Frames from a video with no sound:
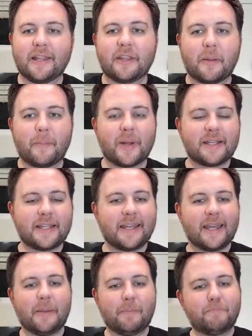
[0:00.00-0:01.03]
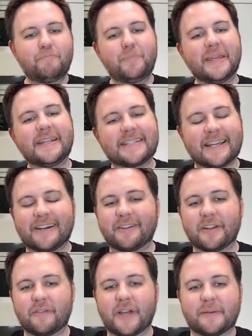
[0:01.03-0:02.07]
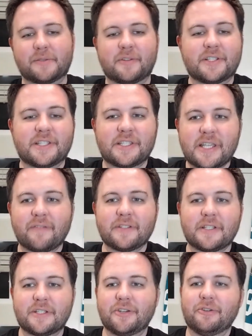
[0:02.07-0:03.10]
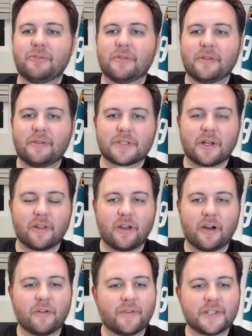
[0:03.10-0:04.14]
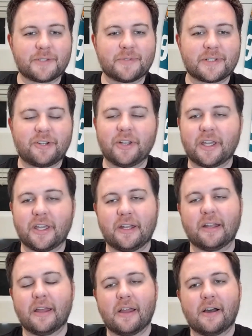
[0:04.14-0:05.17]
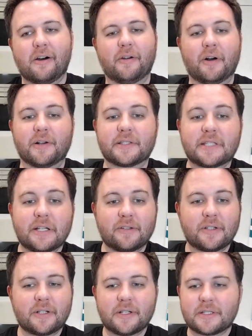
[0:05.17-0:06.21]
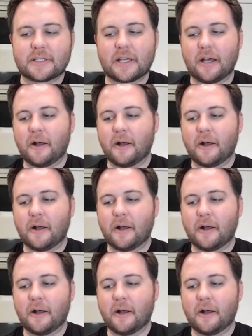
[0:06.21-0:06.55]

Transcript: And then on Monday, a beatdown of Abbotsford, seven to two, and you saw the offense was clicking on all cylinders.